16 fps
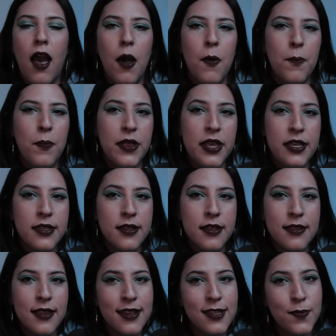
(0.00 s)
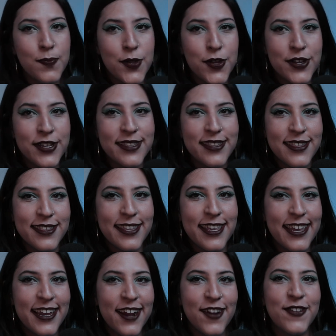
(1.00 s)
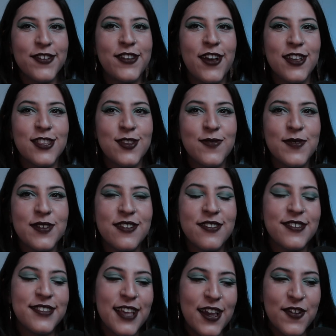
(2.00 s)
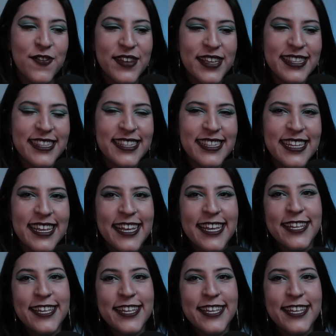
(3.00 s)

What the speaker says: unpleasant experiences here with customer service.